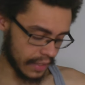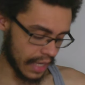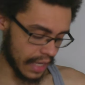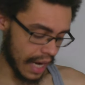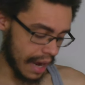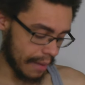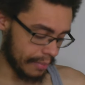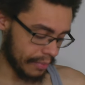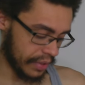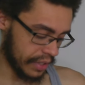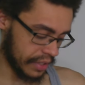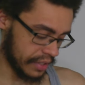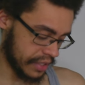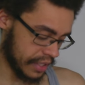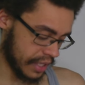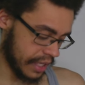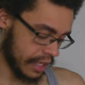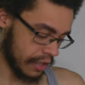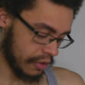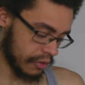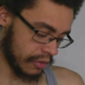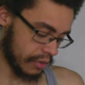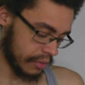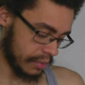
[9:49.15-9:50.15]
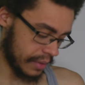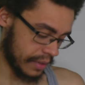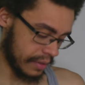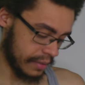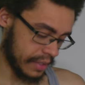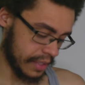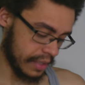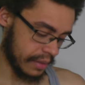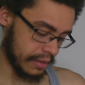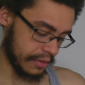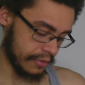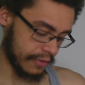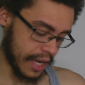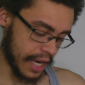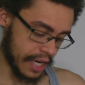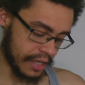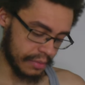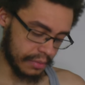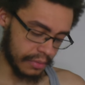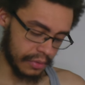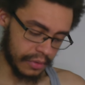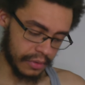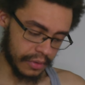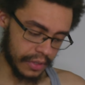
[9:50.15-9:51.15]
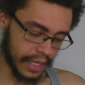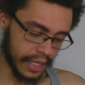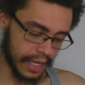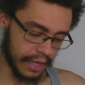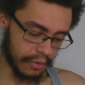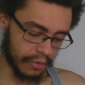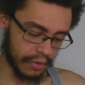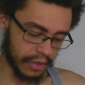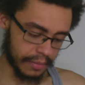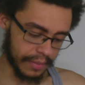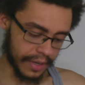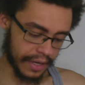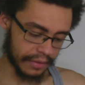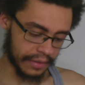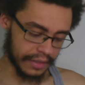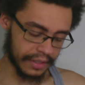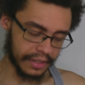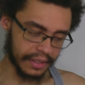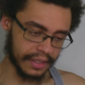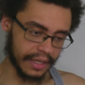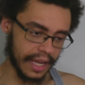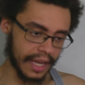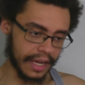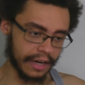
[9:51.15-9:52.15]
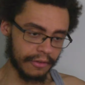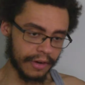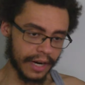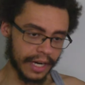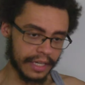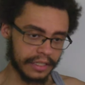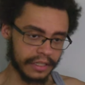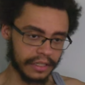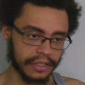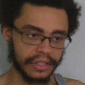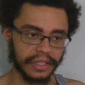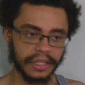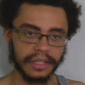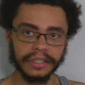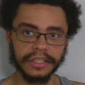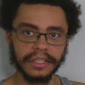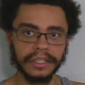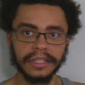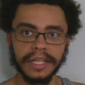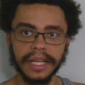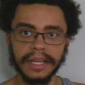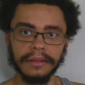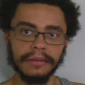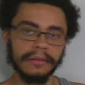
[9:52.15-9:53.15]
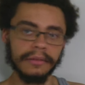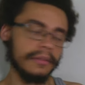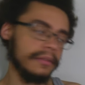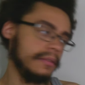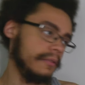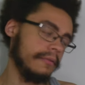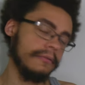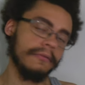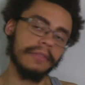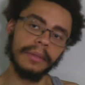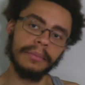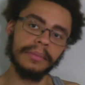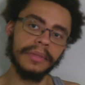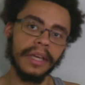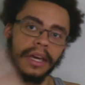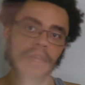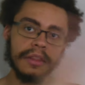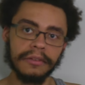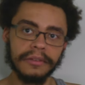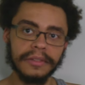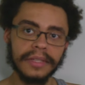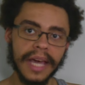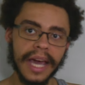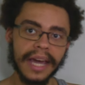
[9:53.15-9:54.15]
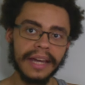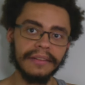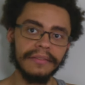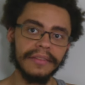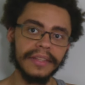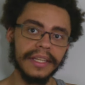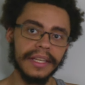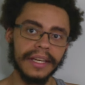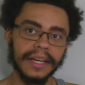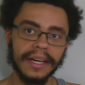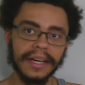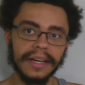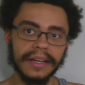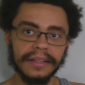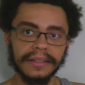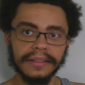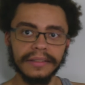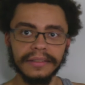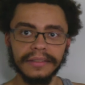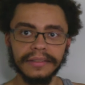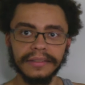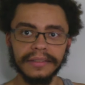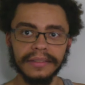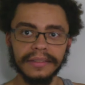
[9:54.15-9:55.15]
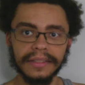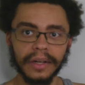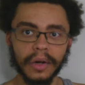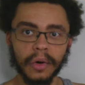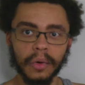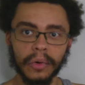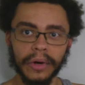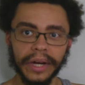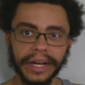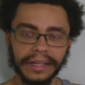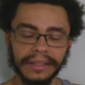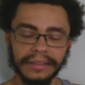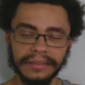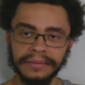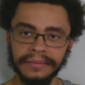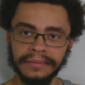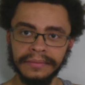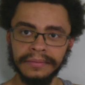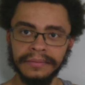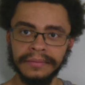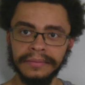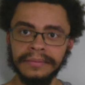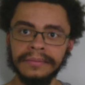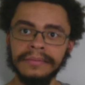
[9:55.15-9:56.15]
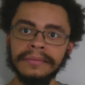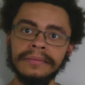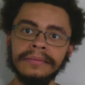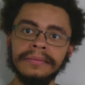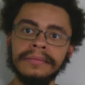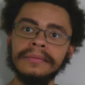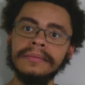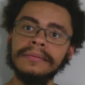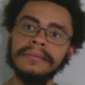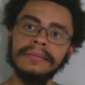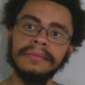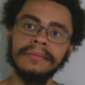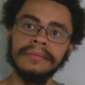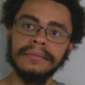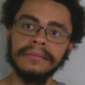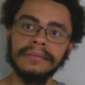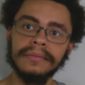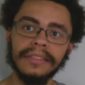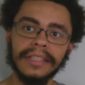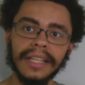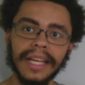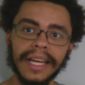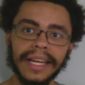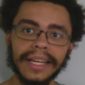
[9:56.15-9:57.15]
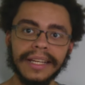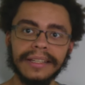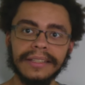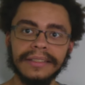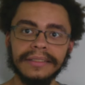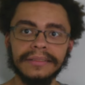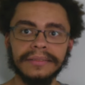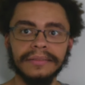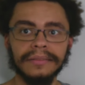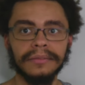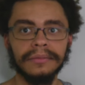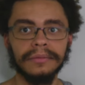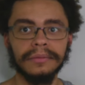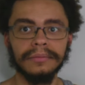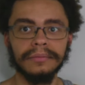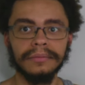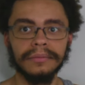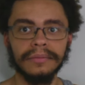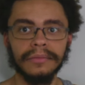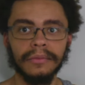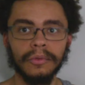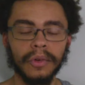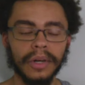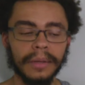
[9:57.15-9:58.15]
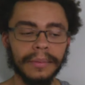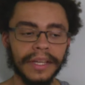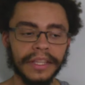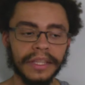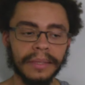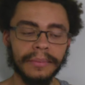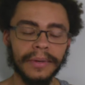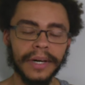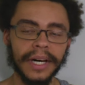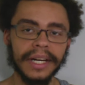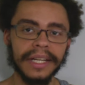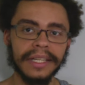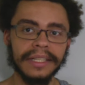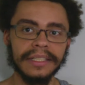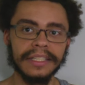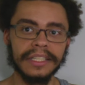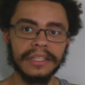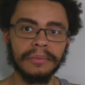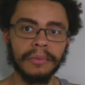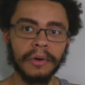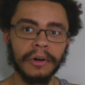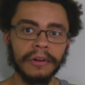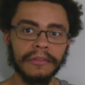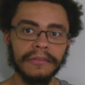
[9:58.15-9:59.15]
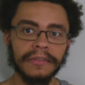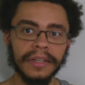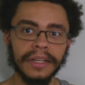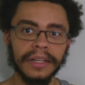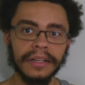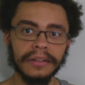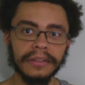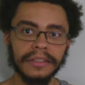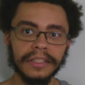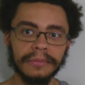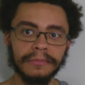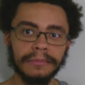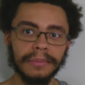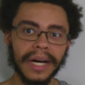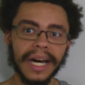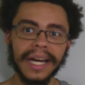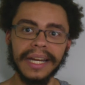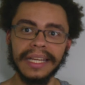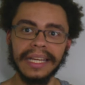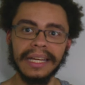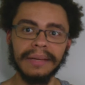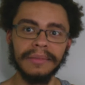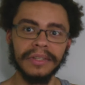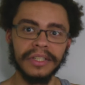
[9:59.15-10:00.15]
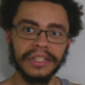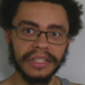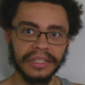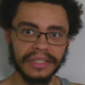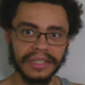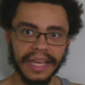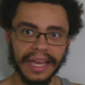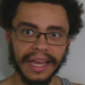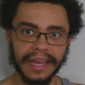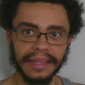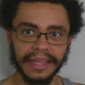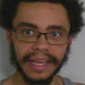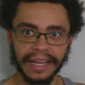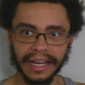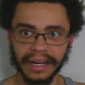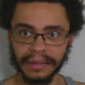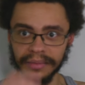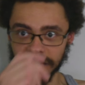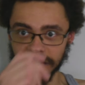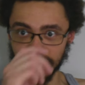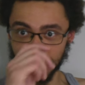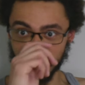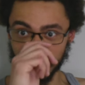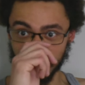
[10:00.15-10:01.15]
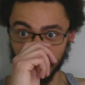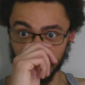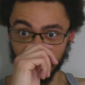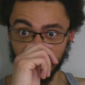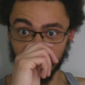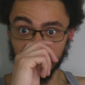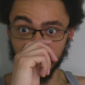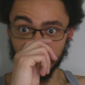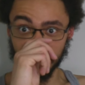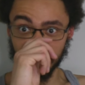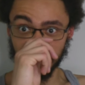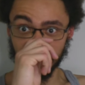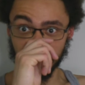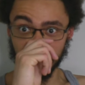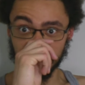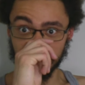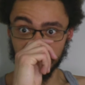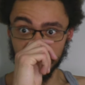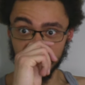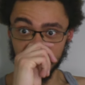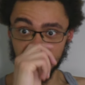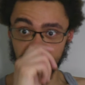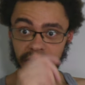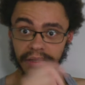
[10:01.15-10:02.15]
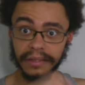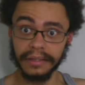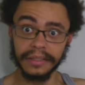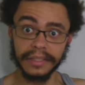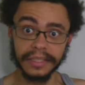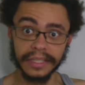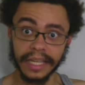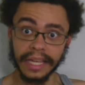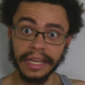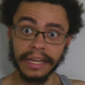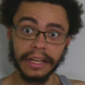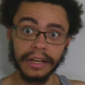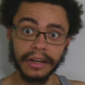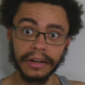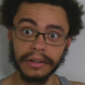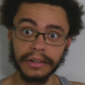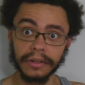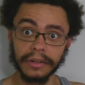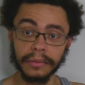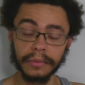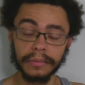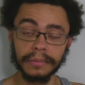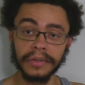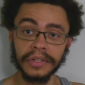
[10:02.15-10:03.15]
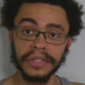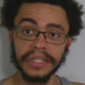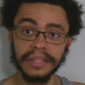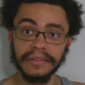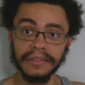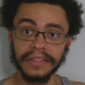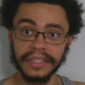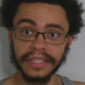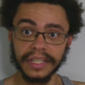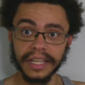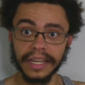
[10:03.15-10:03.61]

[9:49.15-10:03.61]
Top on a skinny girl would be seen as fashionable? Okay, what about the anorexic shit? Just flip the other side of the coin. Like, what about the body dysmorphia or body images that comes along with women who want to be skinnier or perceived as